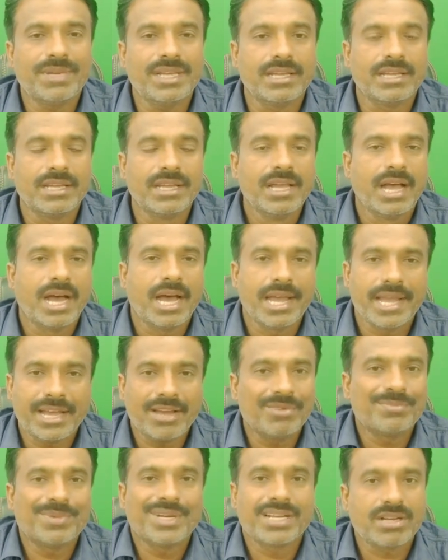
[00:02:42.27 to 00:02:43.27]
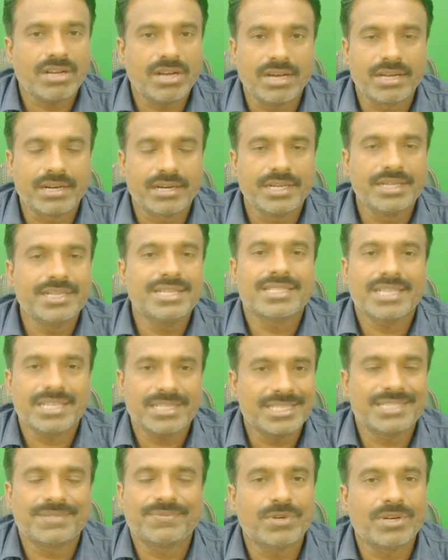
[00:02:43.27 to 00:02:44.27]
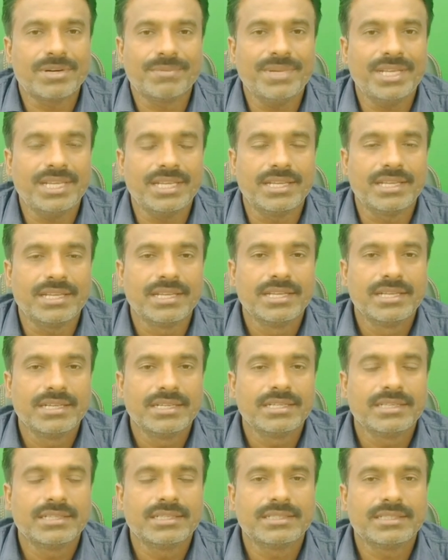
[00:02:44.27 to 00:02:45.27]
I have my car, it is asset for me, right?